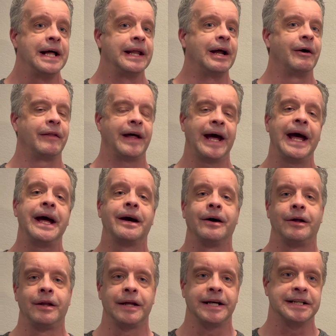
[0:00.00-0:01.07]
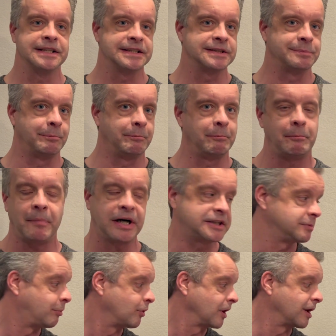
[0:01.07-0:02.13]
Now, the Hegel is
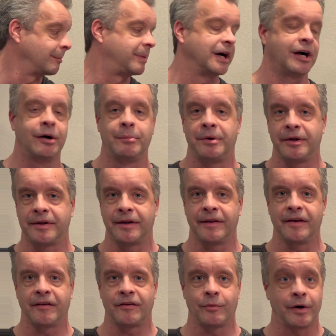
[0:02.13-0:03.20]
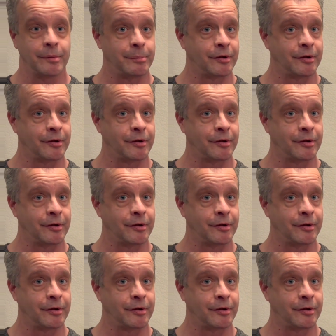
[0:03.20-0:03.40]
much more comparable to this one.